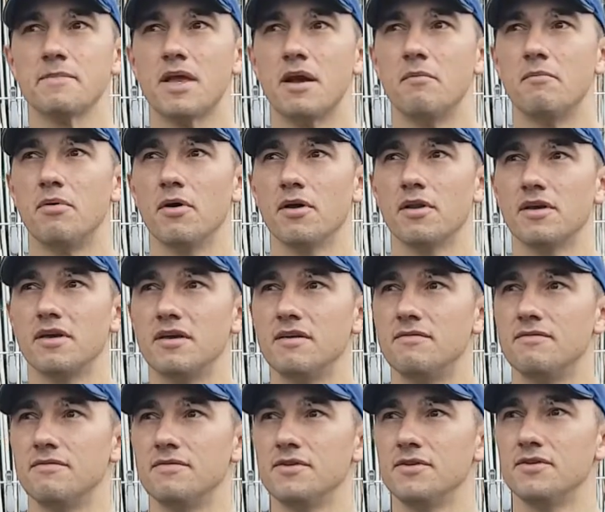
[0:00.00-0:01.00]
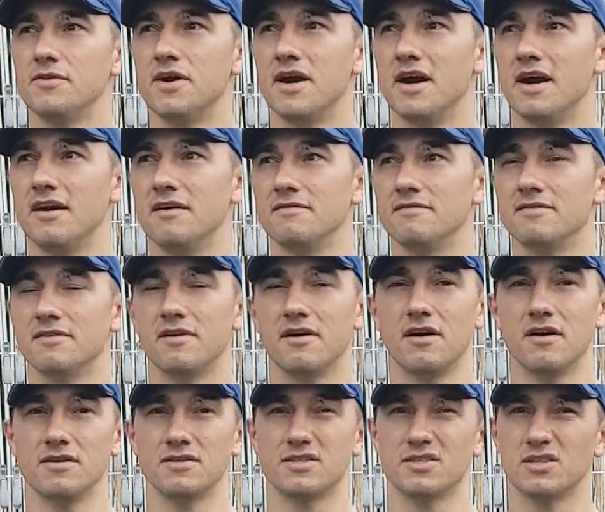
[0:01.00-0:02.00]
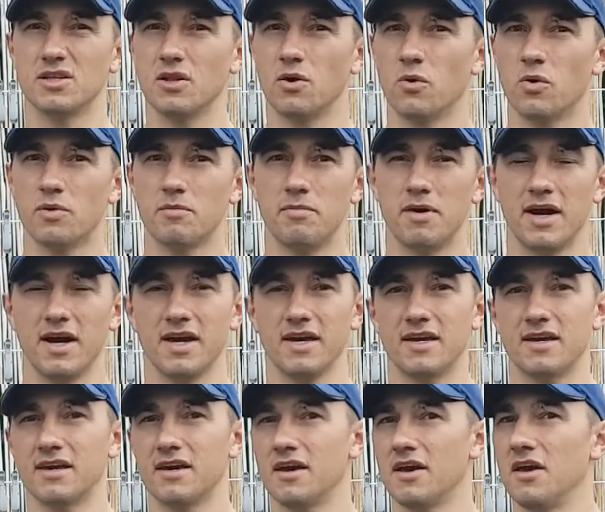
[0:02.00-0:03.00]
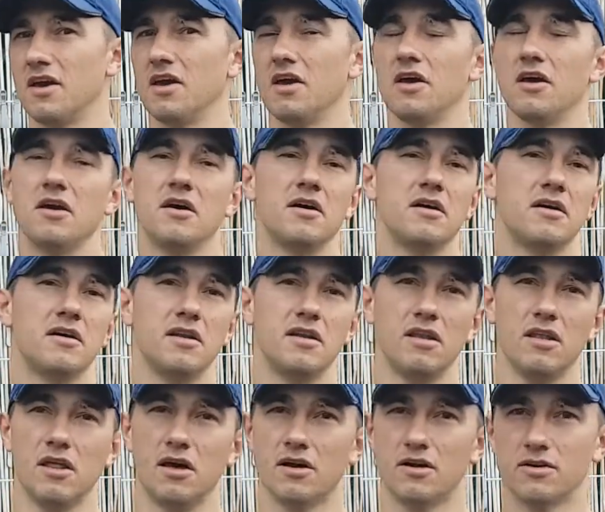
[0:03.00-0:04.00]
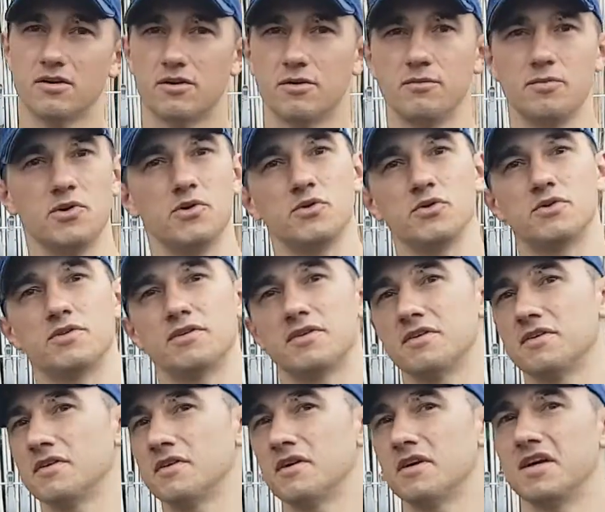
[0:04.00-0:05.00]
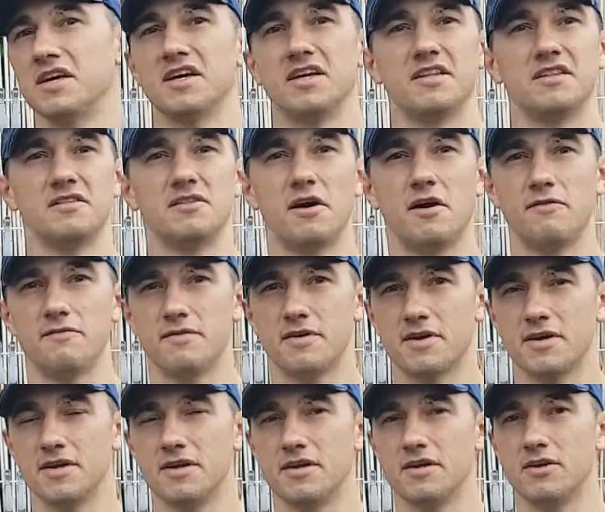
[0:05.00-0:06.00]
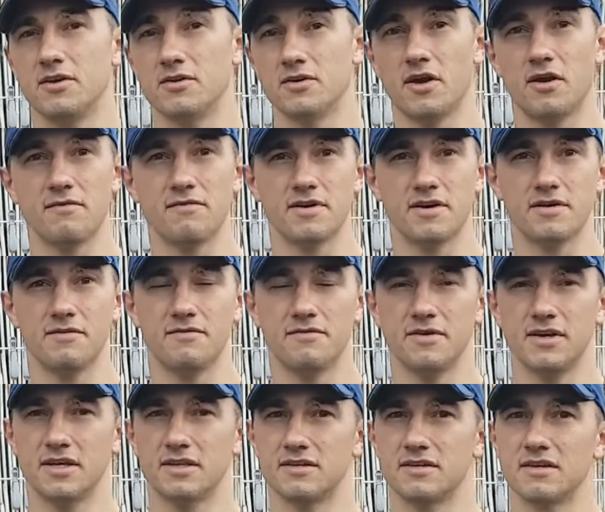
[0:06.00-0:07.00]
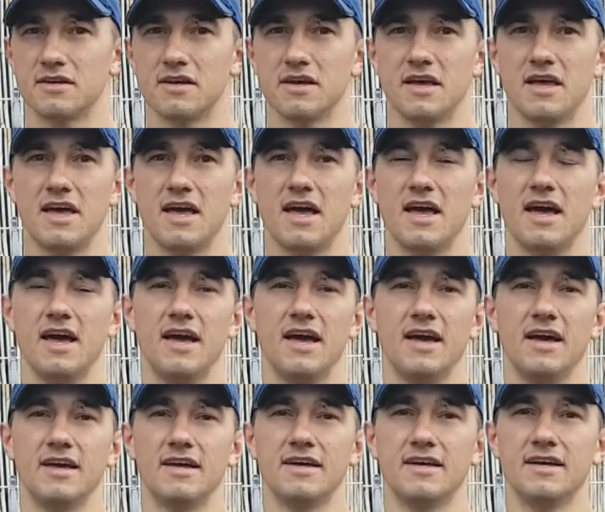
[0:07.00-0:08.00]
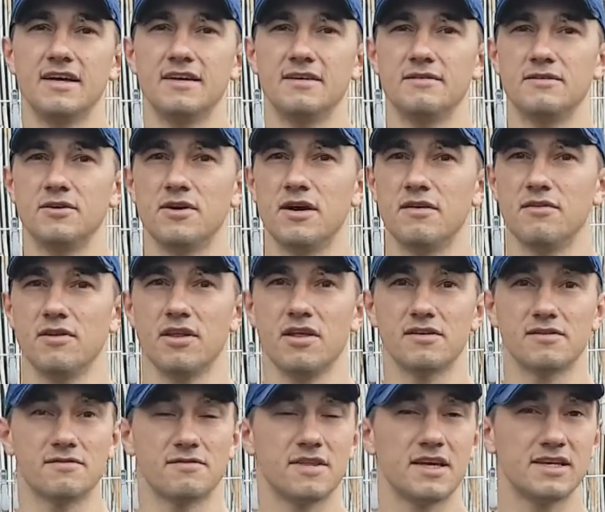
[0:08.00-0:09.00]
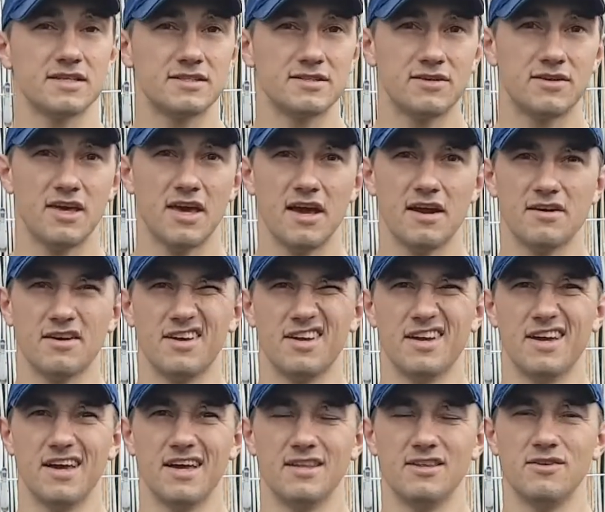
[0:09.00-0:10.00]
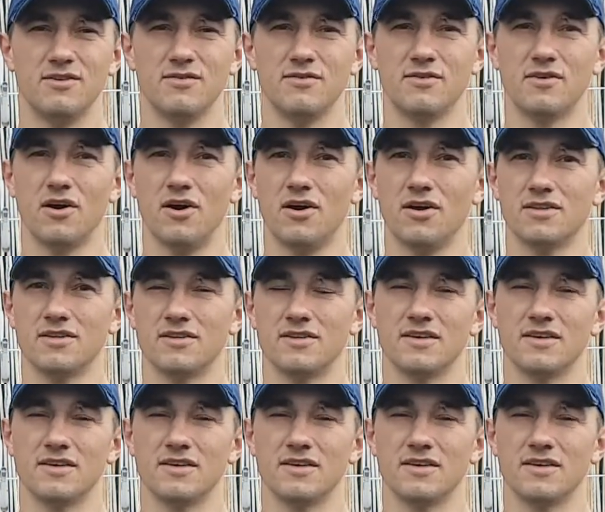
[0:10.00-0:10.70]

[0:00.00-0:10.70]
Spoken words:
But if you have a slower bike, long commute, you're not very fit, you have a lot of things to carry, and you've got